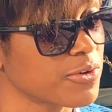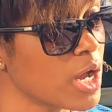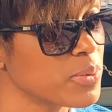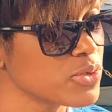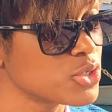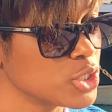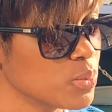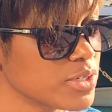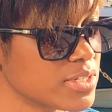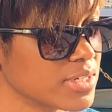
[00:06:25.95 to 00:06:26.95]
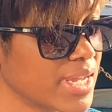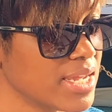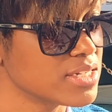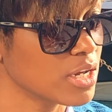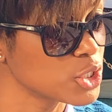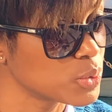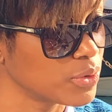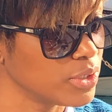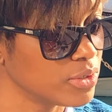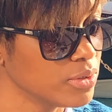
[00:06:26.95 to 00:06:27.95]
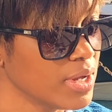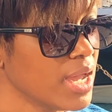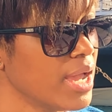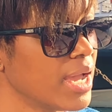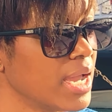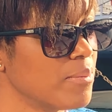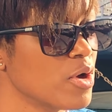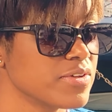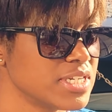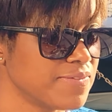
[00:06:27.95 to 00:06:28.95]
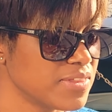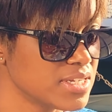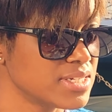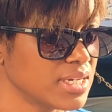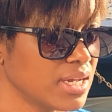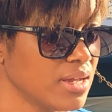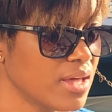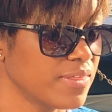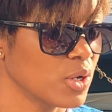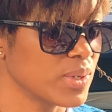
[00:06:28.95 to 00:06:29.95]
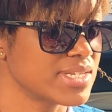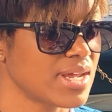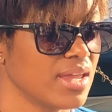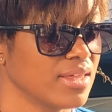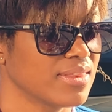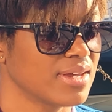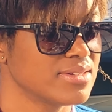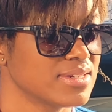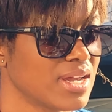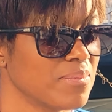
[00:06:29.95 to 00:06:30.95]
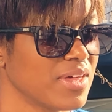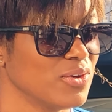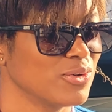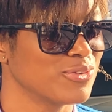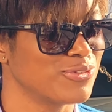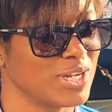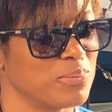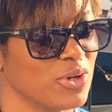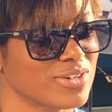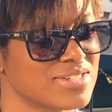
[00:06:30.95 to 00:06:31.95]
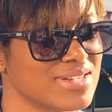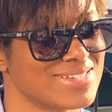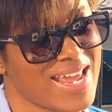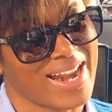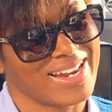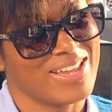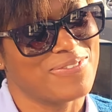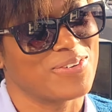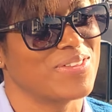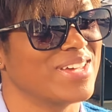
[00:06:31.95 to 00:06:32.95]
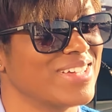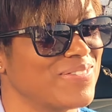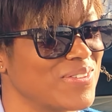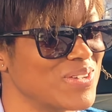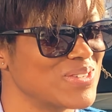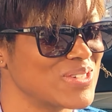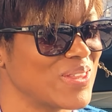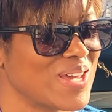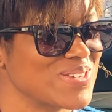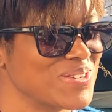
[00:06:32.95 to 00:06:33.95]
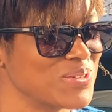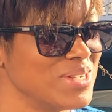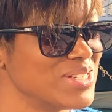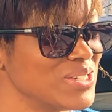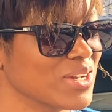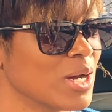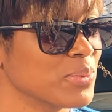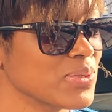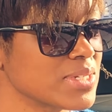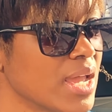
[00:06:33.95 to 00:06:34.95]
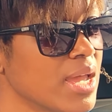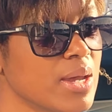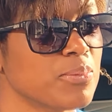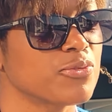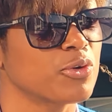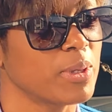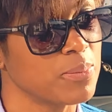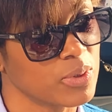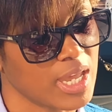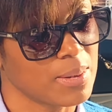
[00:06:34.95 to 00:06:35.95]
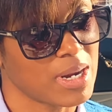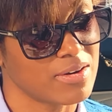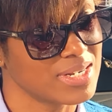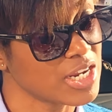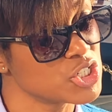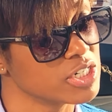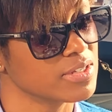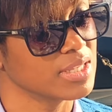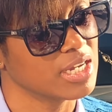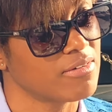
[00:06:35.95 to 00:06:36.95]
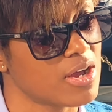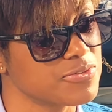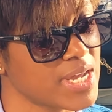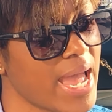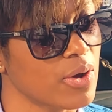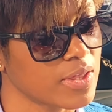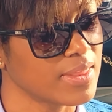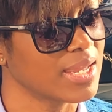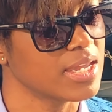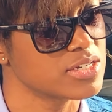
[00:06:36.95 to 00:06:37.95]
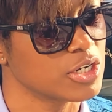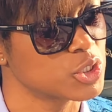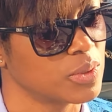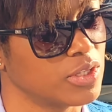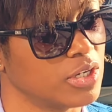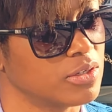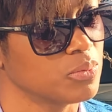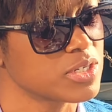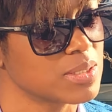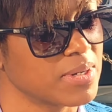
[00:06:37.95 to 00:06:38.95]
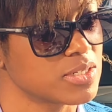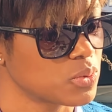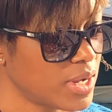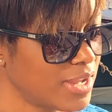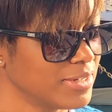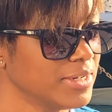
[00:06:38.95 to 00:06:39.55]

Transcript: couples do want to get in touch with you um, obviously for this year I think we're saying that um, that you're fully booked yes. sadly for the for the 2022 couples but for people getting married next year and the year after how can they get in touch with you what's the best uh, way? Well